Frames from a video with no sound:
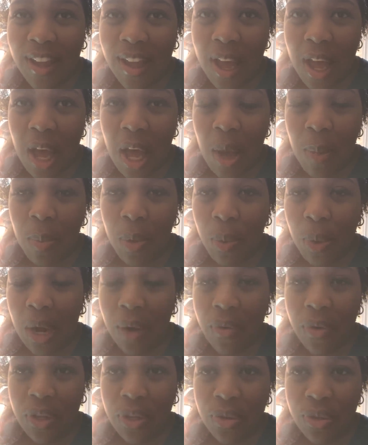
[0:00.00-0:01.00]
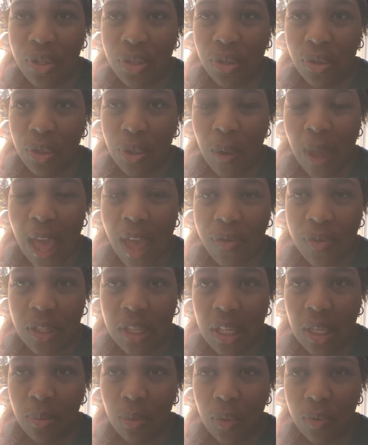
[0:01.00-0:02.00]
But whatever you do, you have to
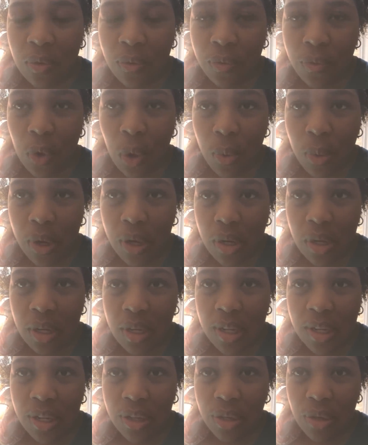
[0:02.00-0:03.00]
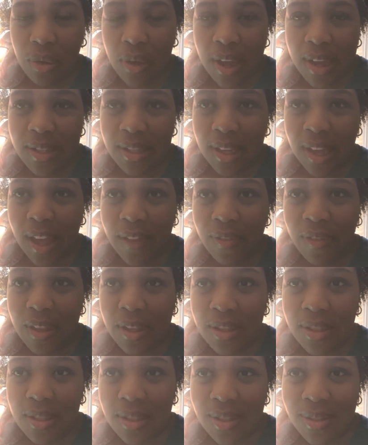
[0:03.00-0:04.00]
keep moving forward. You guys got
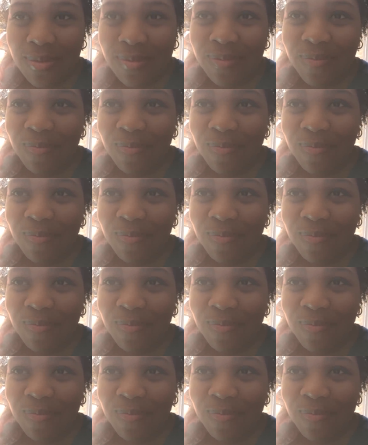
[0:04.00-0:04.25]
this."